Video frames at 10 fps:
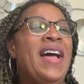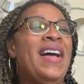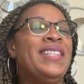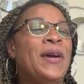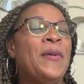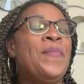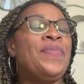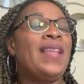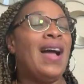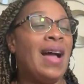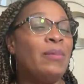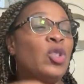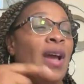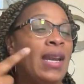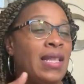So I'm
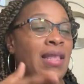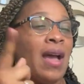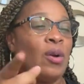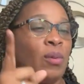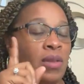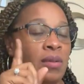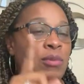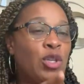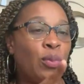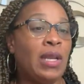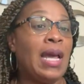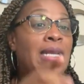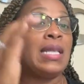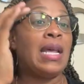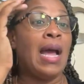trying to get the algorithm to
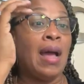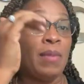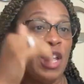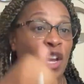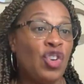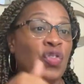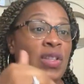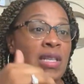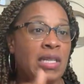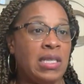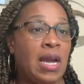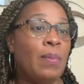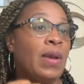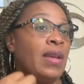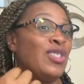realize that I'm here for this
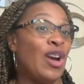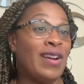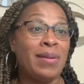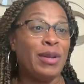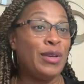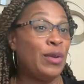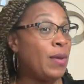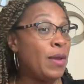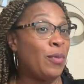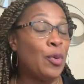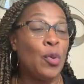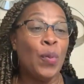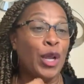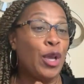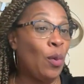topic, talking to my new people who
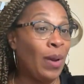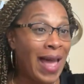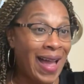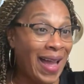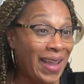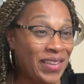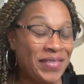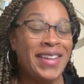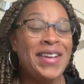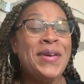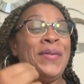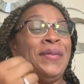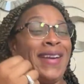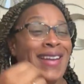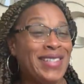want to go live, who
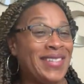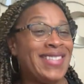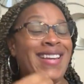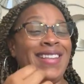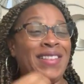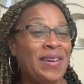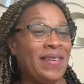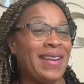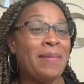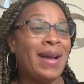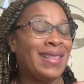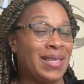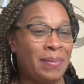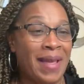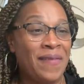are interested in learning about
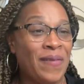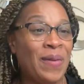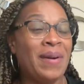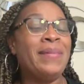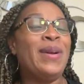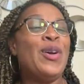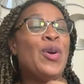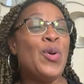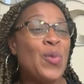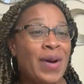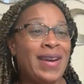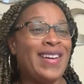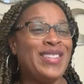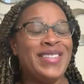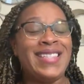this platform, who want to
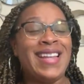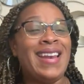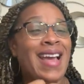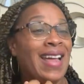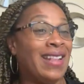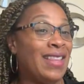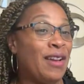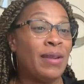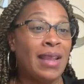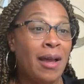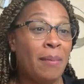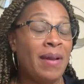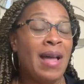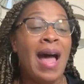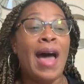understand how to level up,
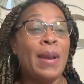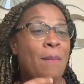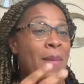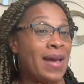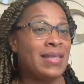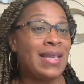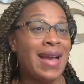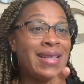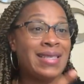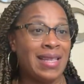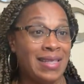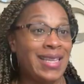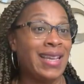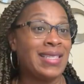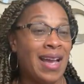how to monetize in
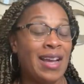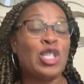TikTok.